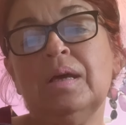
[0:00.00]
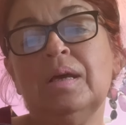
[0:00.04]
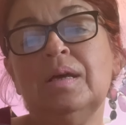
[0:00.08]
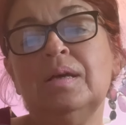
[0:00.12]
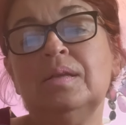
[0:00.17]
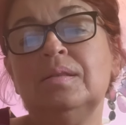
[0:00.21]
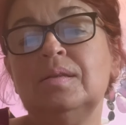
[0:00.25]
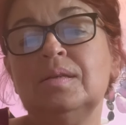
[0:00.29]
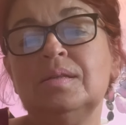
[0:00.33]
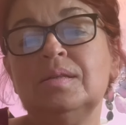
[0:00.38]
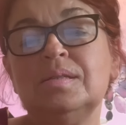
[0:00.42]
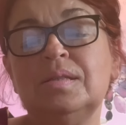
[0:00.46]

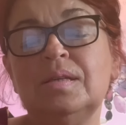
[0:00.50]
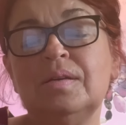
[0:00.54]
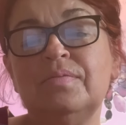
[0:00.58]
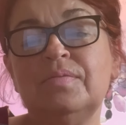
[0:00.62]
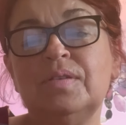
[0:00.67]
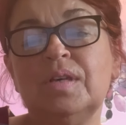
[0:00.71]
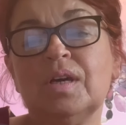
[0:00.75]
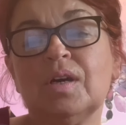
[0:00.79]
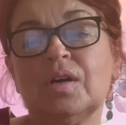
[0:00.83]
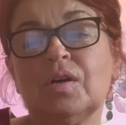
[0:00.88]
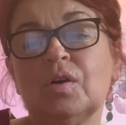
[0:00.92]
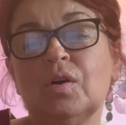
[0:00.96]
It is the
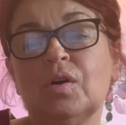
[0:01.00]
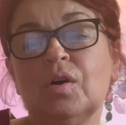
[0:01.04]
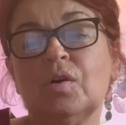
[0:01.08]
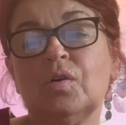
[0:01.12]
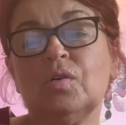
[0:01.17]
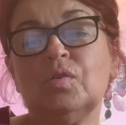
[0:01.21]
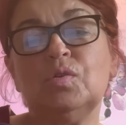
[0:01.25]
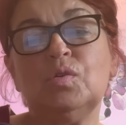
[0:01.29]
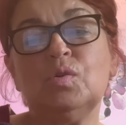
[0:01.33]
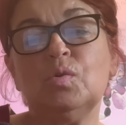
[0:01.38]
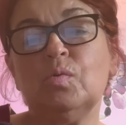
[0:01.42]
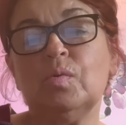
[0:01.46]
vehicle
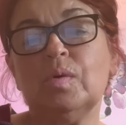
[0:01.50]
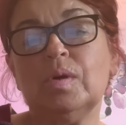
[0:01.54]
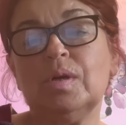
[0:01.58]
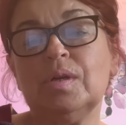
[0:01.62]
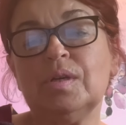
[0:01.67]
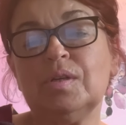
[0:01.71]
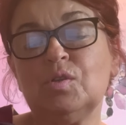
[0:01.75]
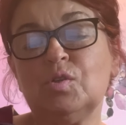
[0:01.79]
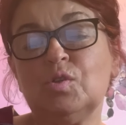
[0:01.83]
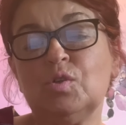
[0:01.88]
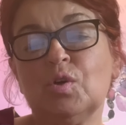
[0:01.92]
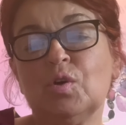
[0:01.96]
you will
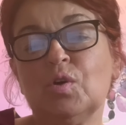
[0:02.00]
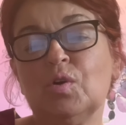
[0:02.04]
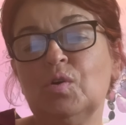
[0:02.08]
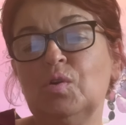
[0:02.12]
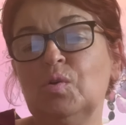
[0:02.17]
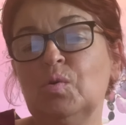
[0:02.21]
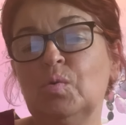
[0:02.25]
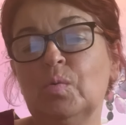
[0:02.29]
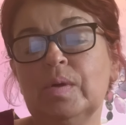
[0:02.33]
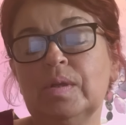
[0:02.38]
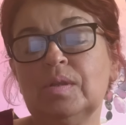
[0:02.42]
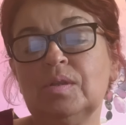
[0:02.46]
enjoy
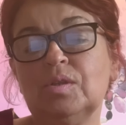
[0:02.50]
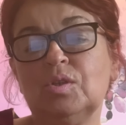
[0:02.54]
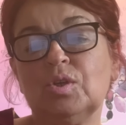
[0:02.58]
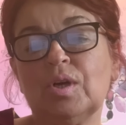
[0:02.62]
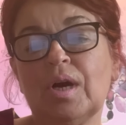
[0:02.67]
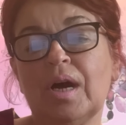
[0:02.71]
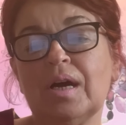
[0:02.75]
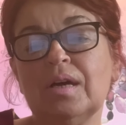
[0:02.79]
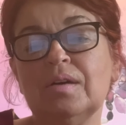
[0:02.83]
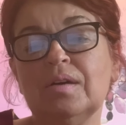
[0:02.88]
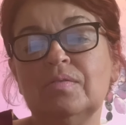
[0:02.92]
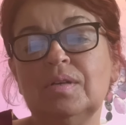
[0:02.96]
when
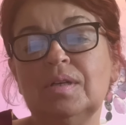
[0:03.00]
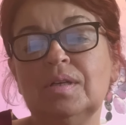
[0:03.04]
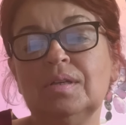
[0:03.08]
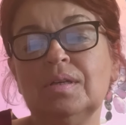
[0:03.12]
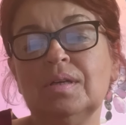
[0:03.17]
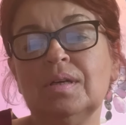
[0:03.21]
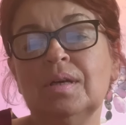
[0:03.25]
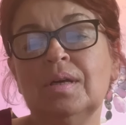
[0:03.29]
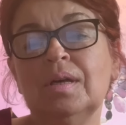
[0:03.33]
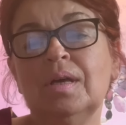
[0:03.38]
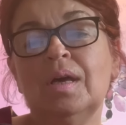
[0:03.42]
driving,